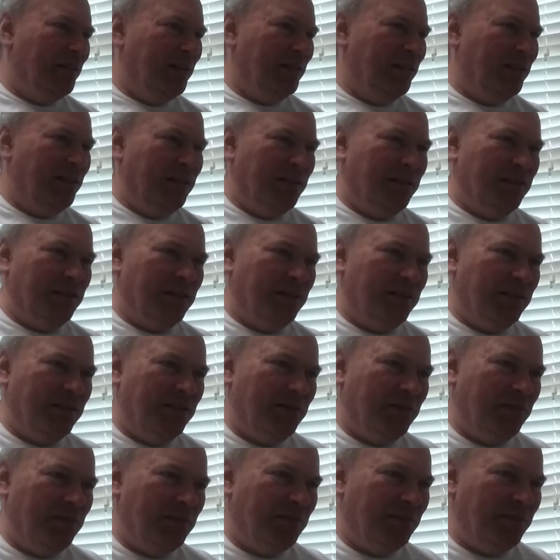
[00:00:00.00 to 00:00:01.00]

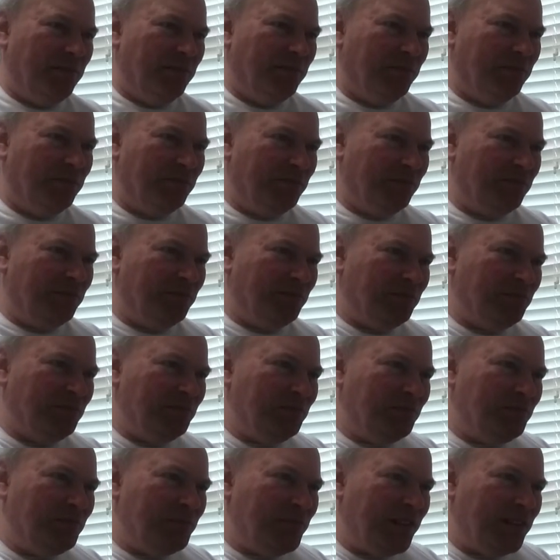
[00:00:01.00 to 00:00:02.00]
and
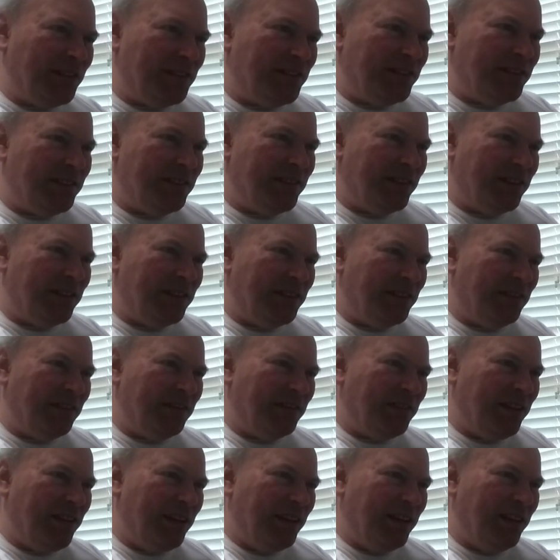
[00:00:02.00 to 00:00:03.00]
let's see,
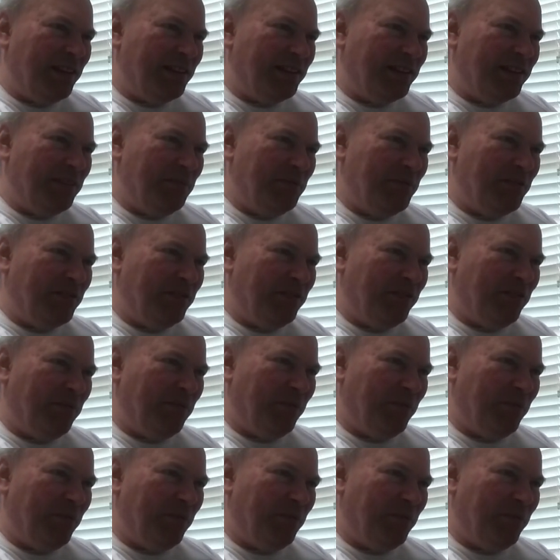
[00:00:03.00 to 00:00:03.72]
it seems to